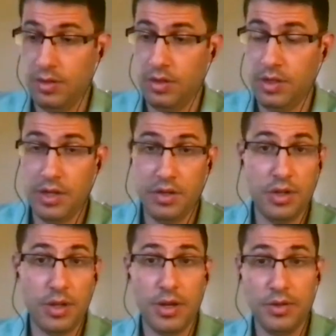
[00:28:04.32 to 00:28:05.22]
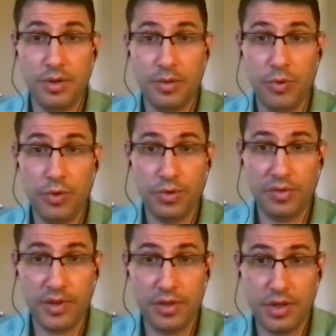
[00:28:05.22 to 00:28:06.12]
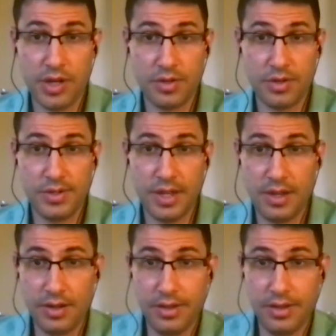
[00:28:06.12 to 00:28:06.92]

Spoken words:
yeah, shout out to our mutual friend Jacques Sang on